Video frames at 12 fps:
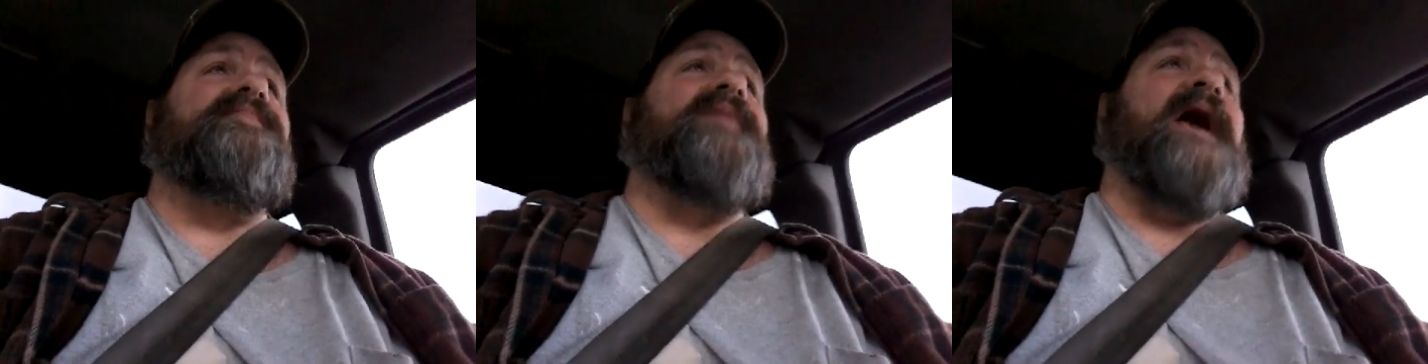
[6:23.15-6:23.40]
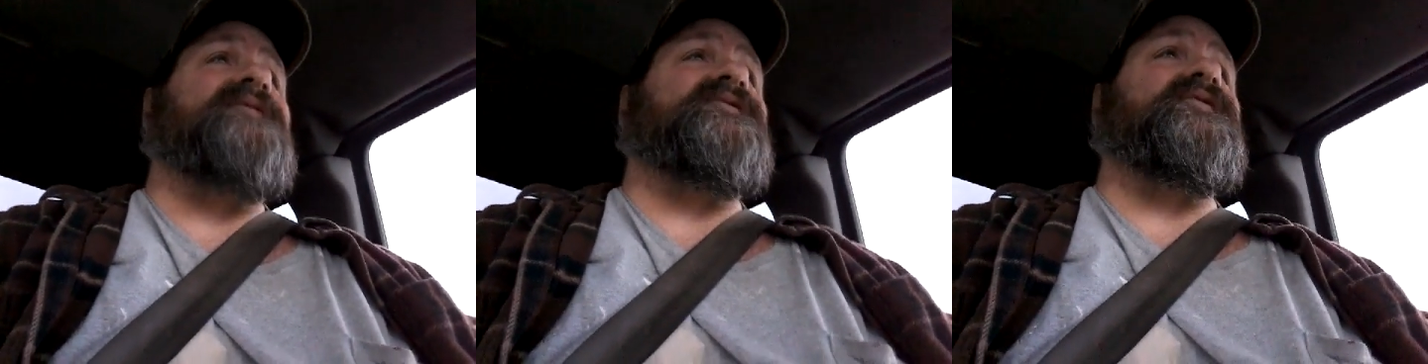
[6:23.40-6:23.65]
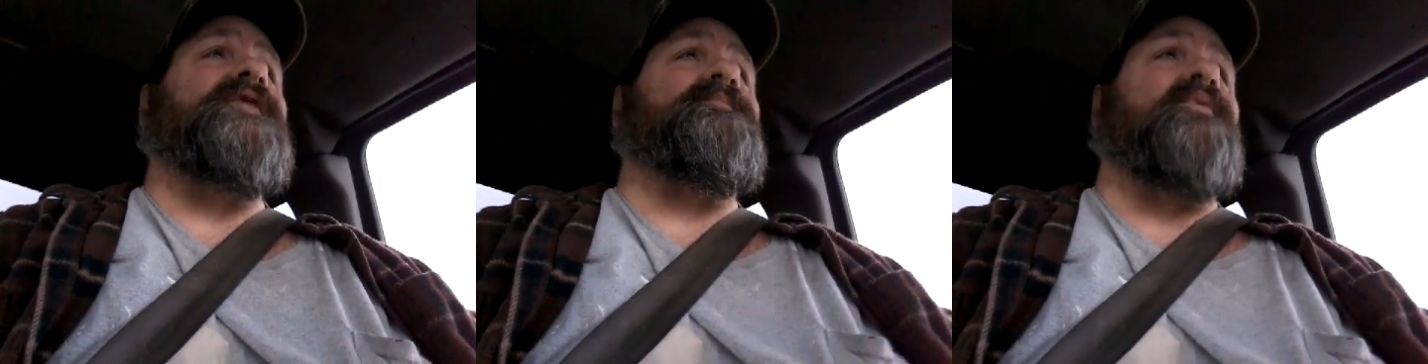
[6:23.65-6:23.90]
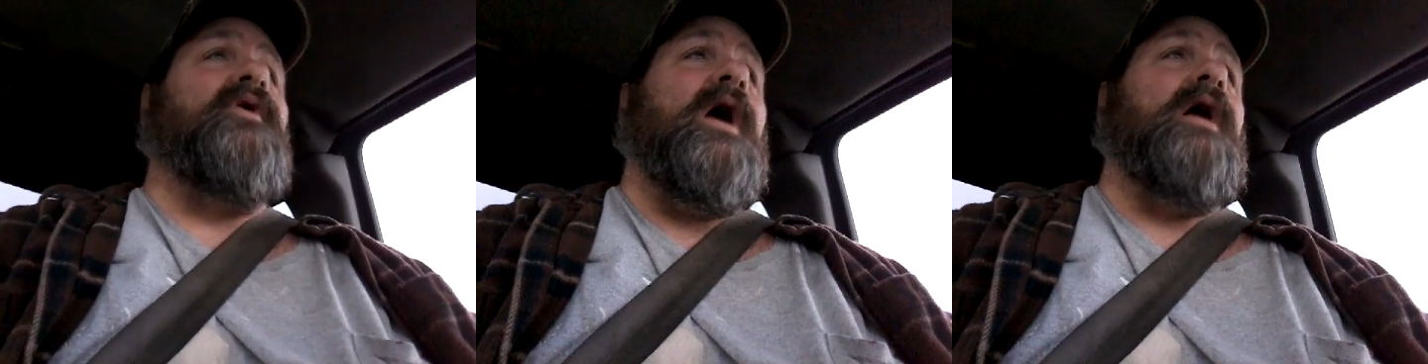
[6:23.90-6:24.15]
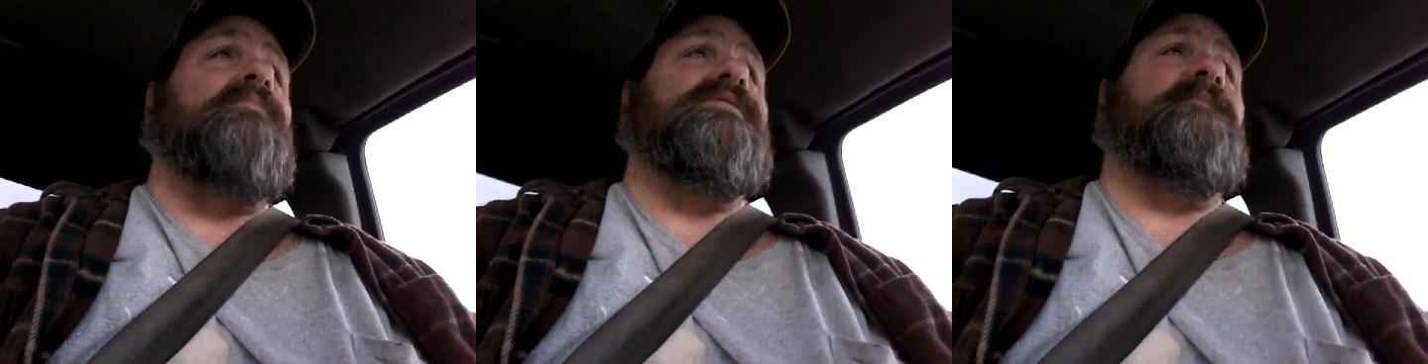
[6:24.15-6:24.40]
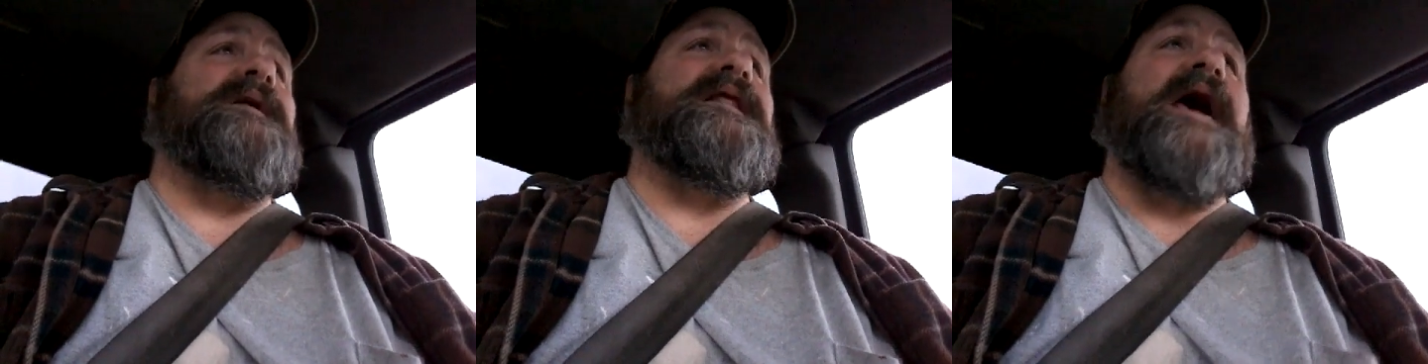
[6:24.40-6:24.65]
That's the
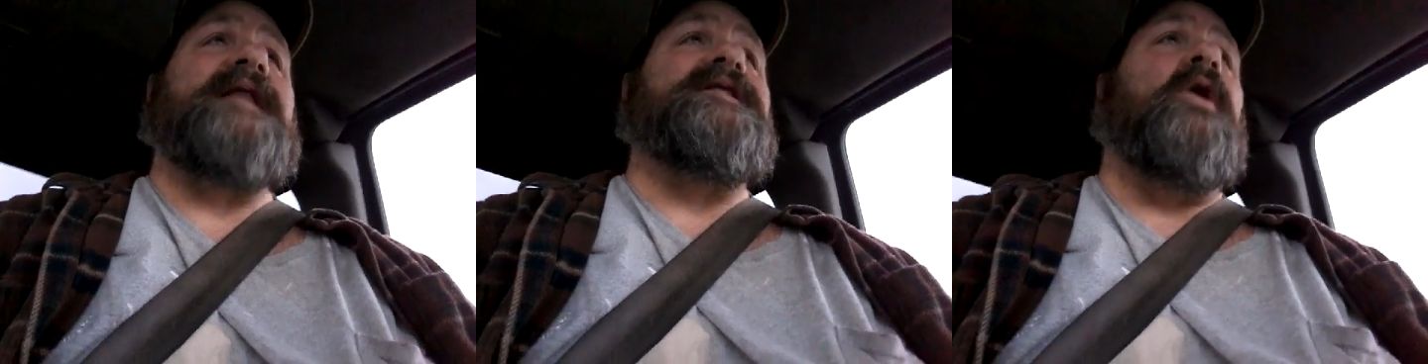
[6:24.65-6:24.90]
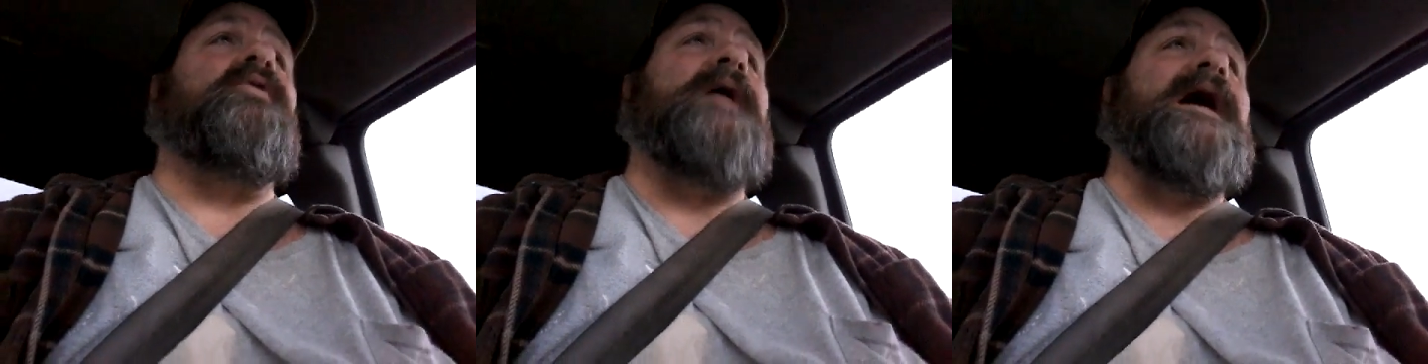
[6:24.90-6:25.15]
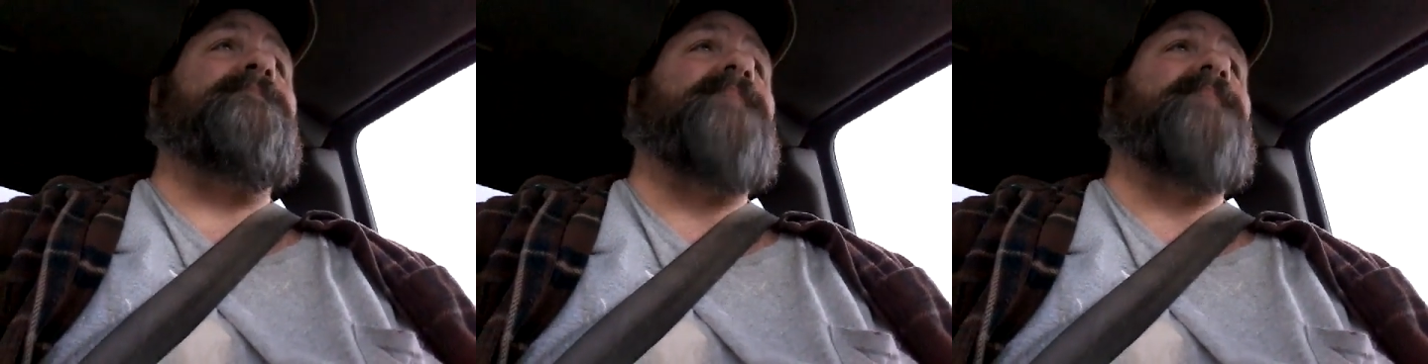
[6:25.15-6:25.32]
problem, and I don't like